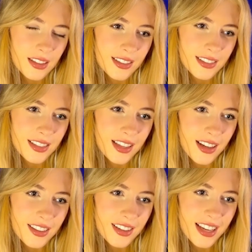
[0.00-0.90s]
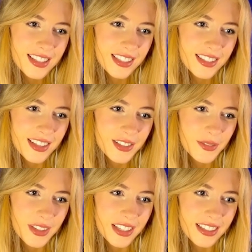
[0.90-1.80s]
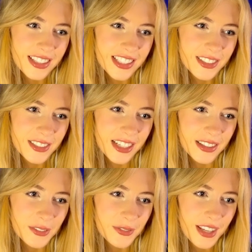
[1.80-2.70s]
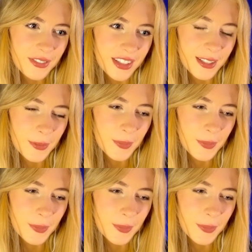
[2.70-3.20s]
Is there other ideas I should be considering though? Maybe.